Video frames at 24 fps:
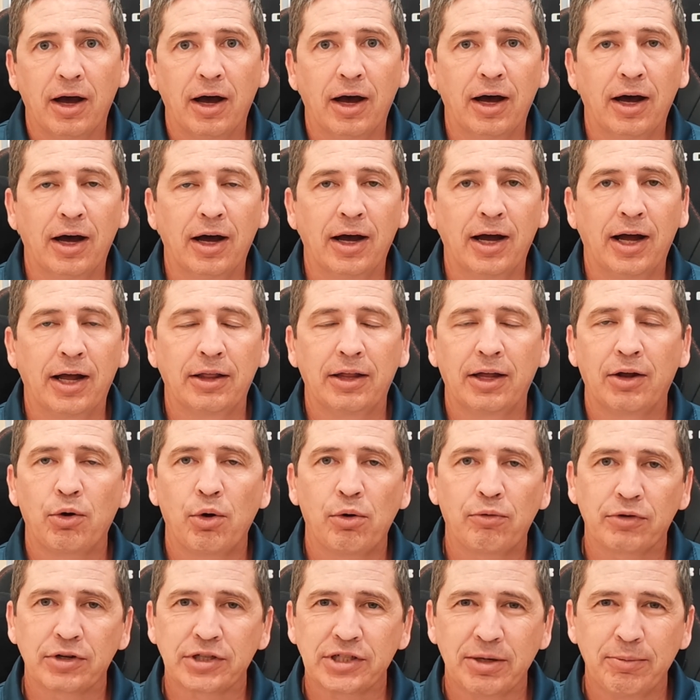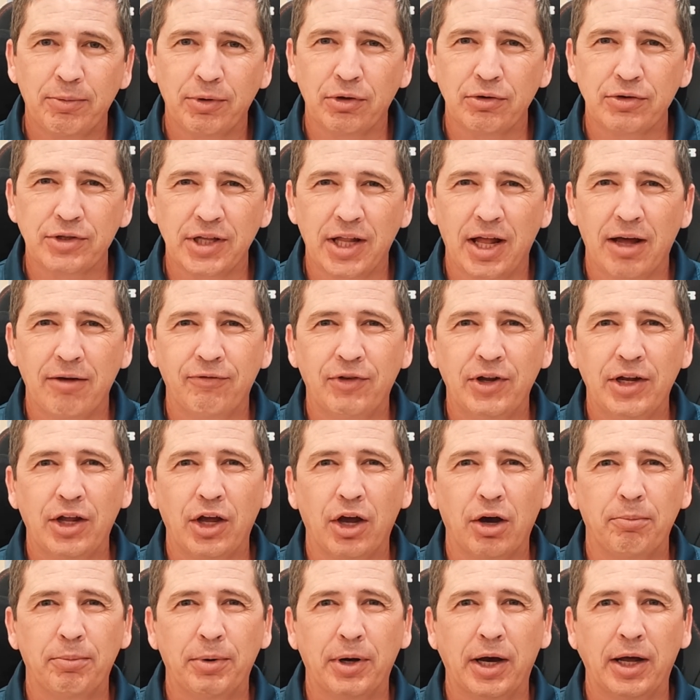I did go over some of those in that
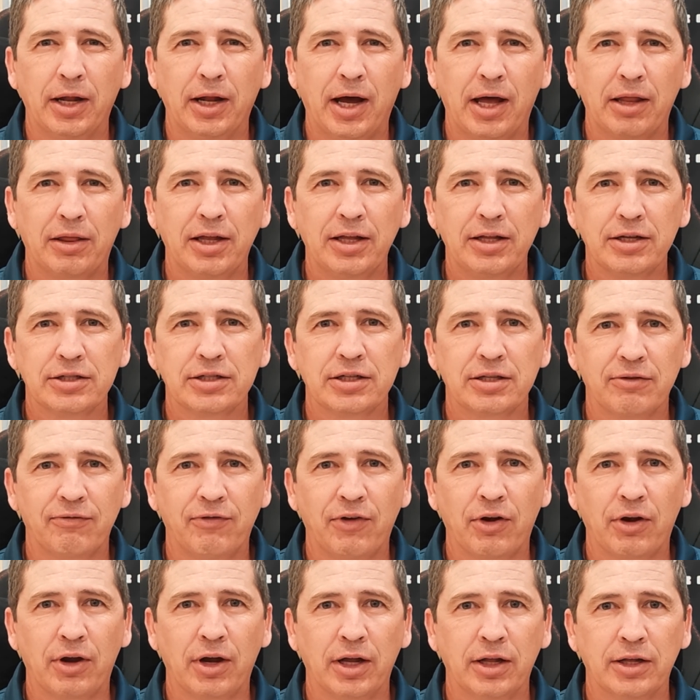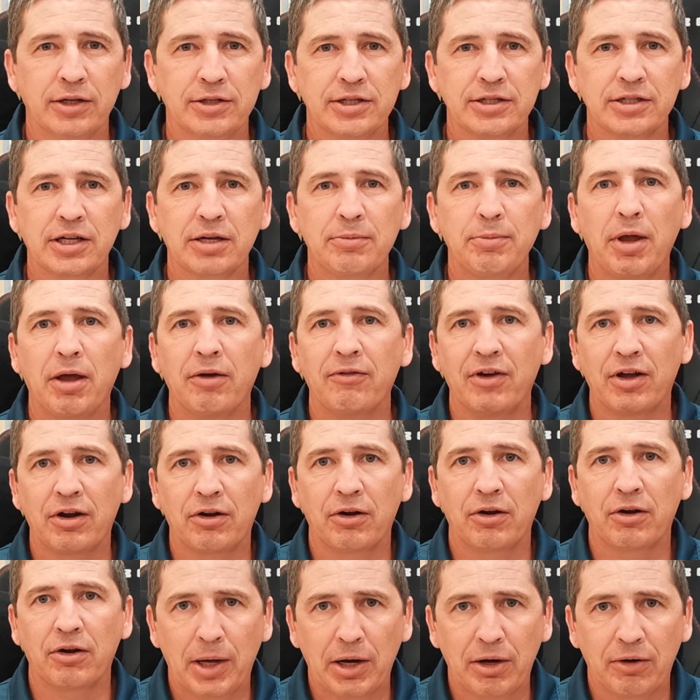video, but I think this is going to be
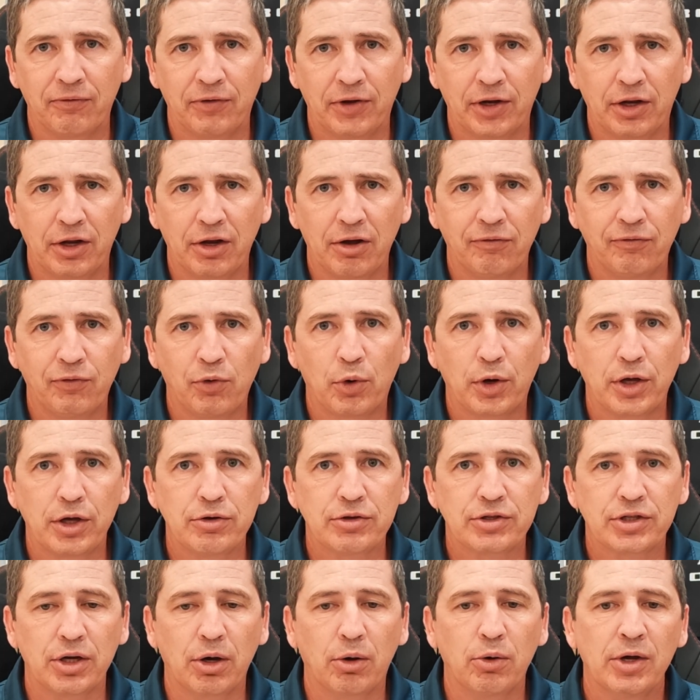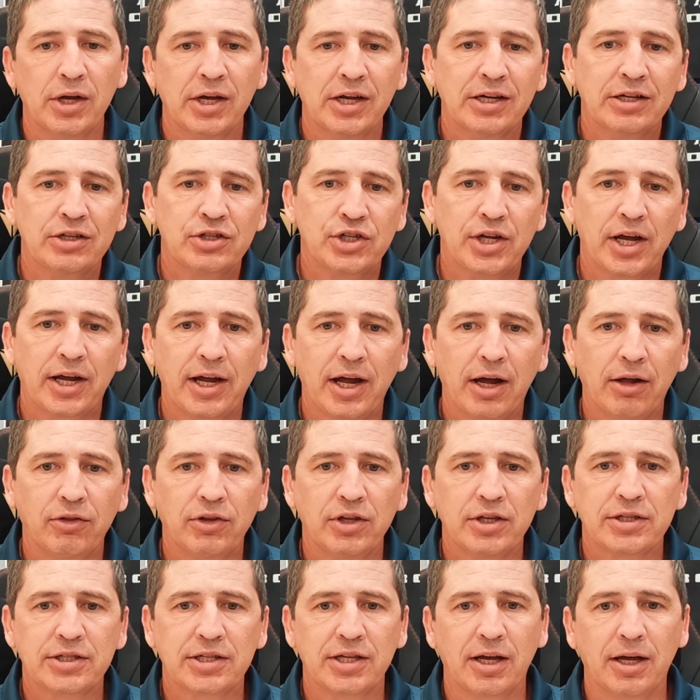a better video for you. So check out
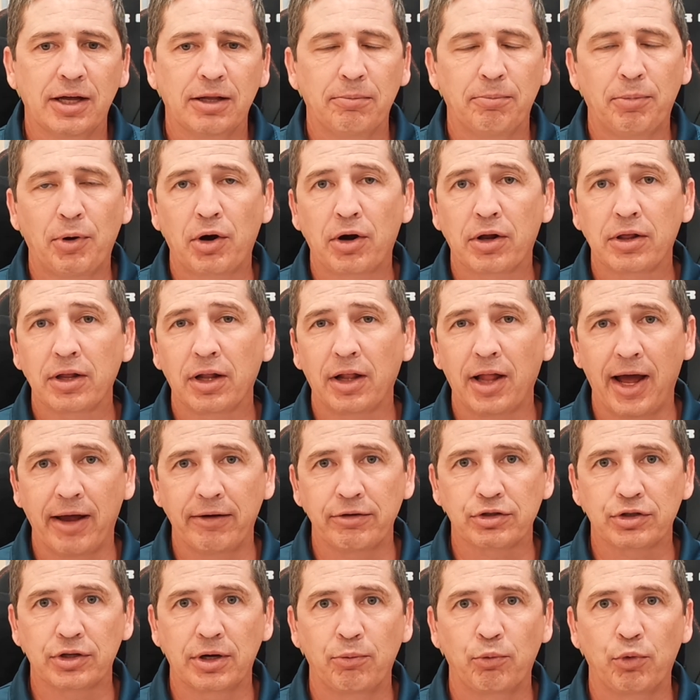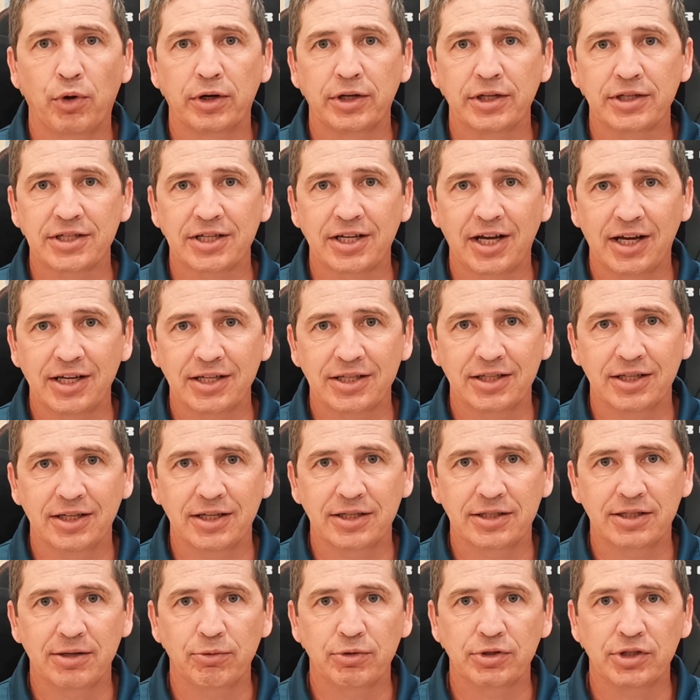this part of the live stream where I discussed
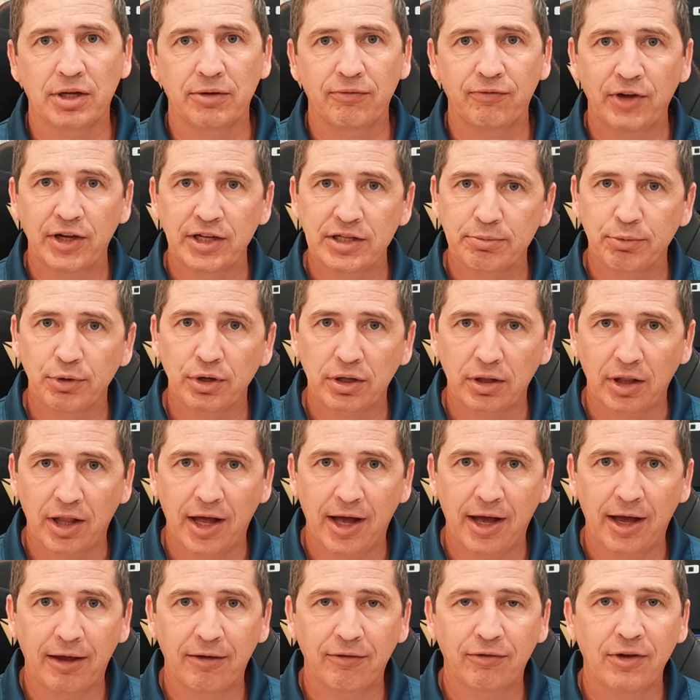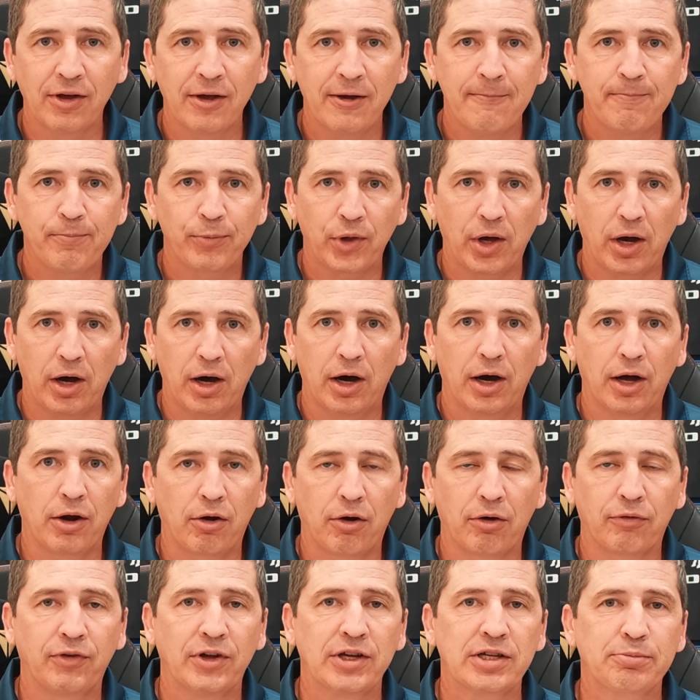this. It was on Facebook Live, on
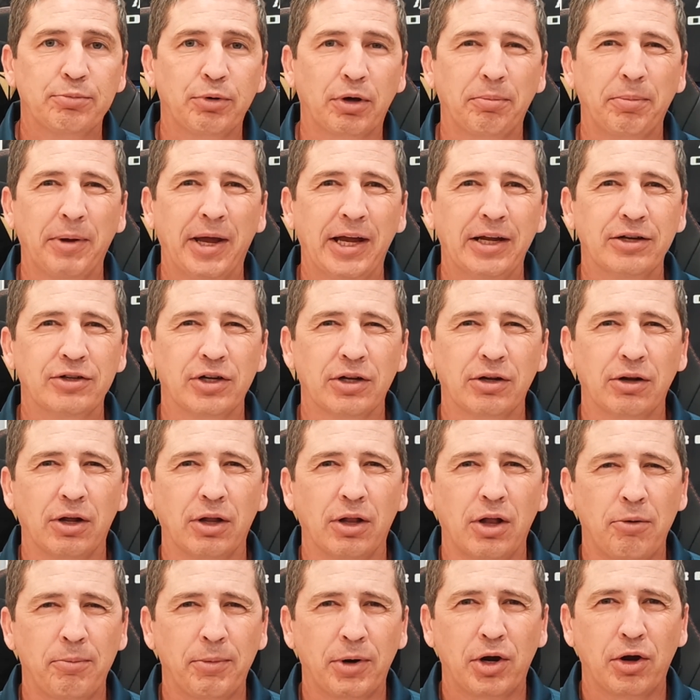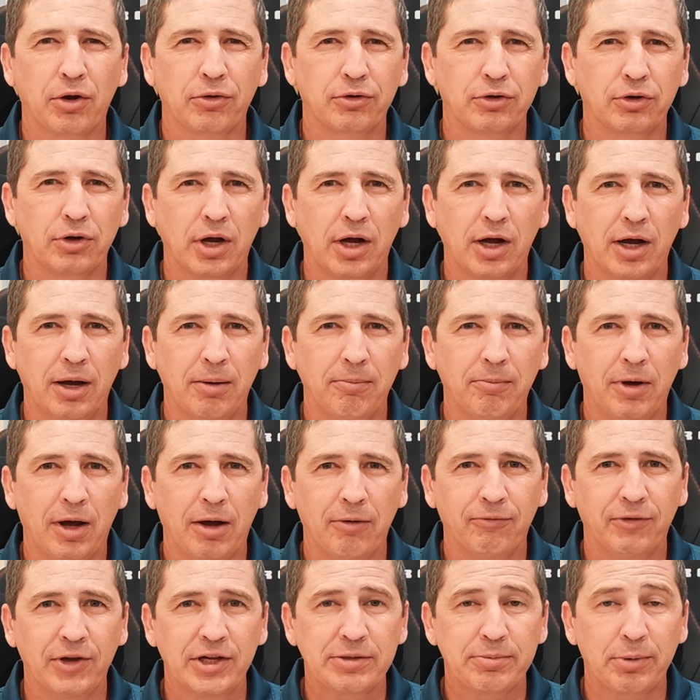our Facebook page, on our Long McArthur
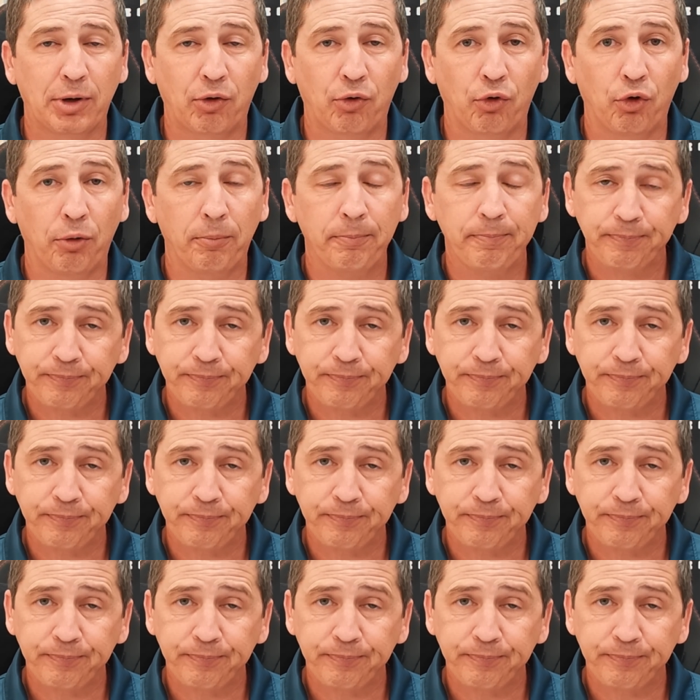Facebook group.